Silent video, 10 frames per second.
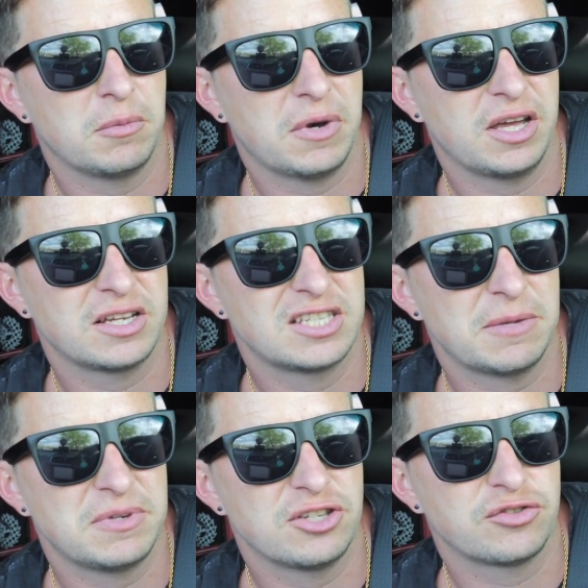My
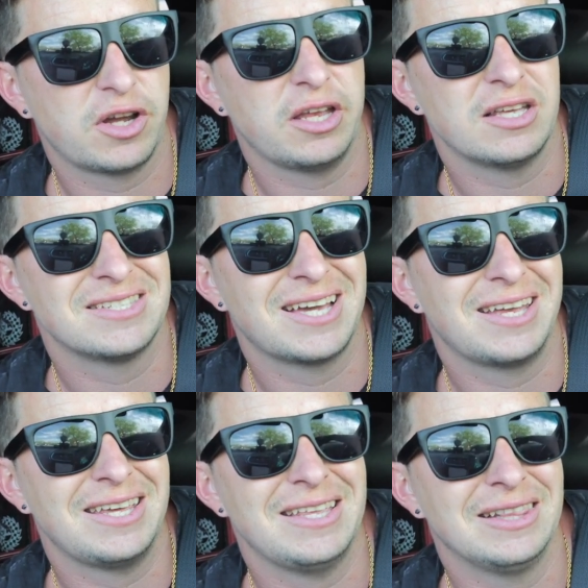acceptance rate is
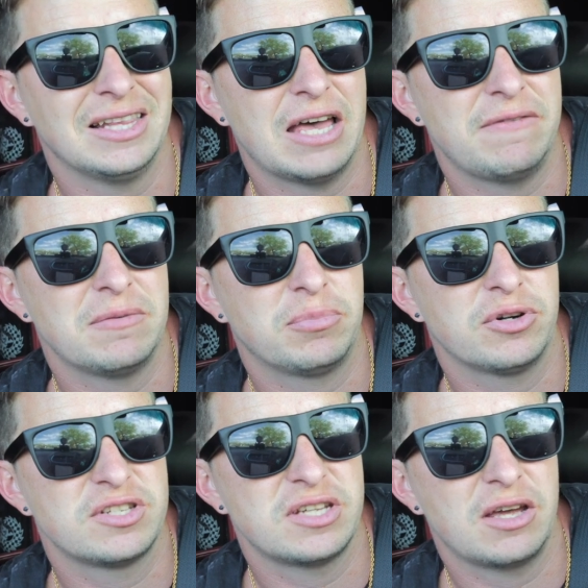at
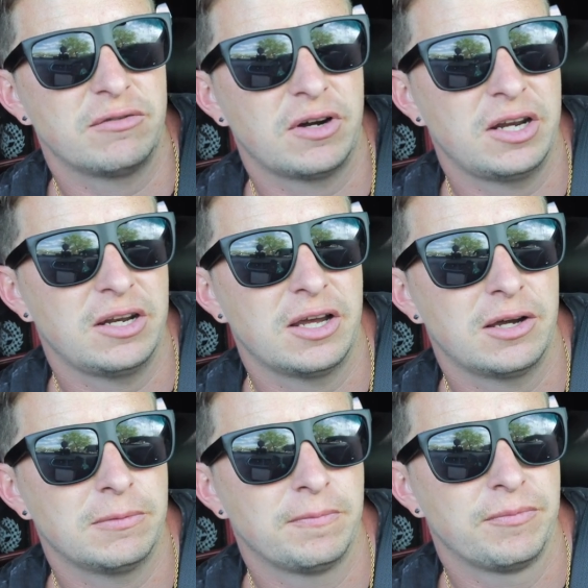11% right
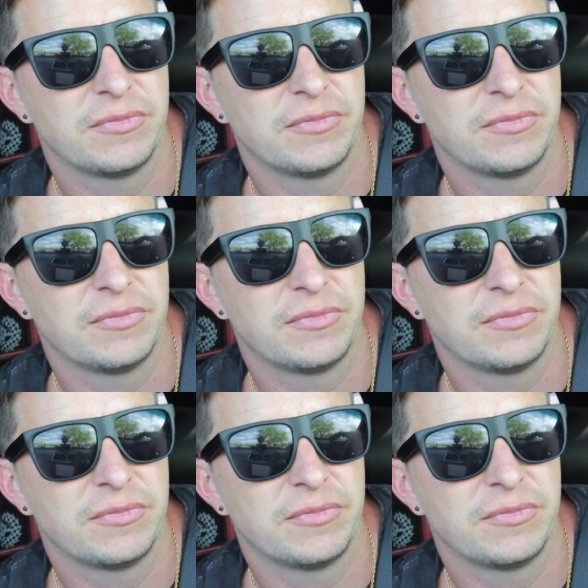now.